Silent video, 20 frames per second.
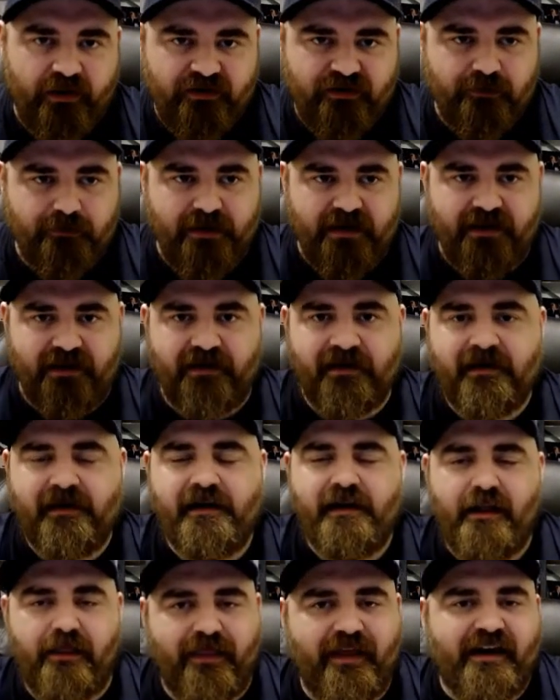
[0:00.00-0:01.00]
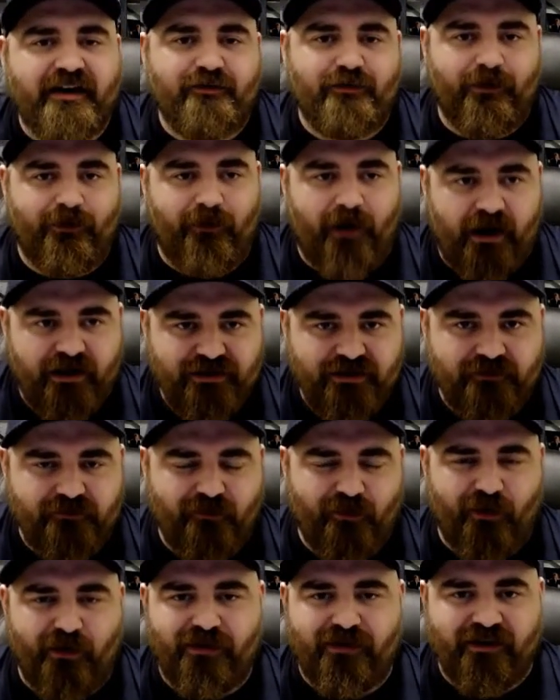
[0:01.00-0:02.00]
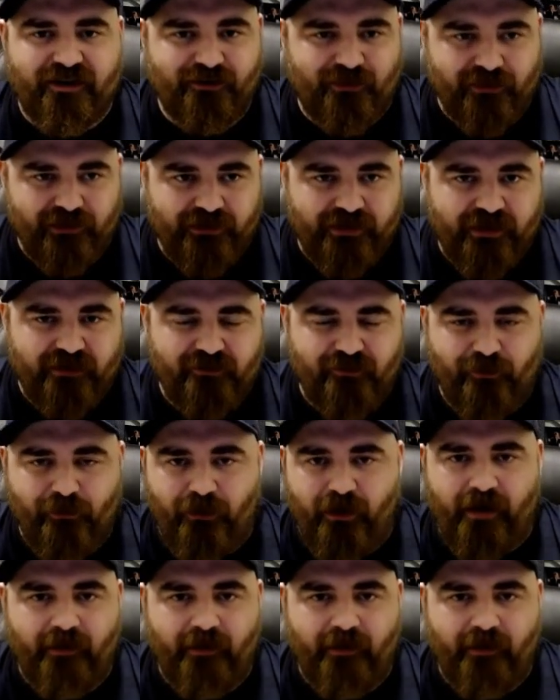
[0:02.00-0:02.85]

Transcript: to be things we're watching for, things we're looking for.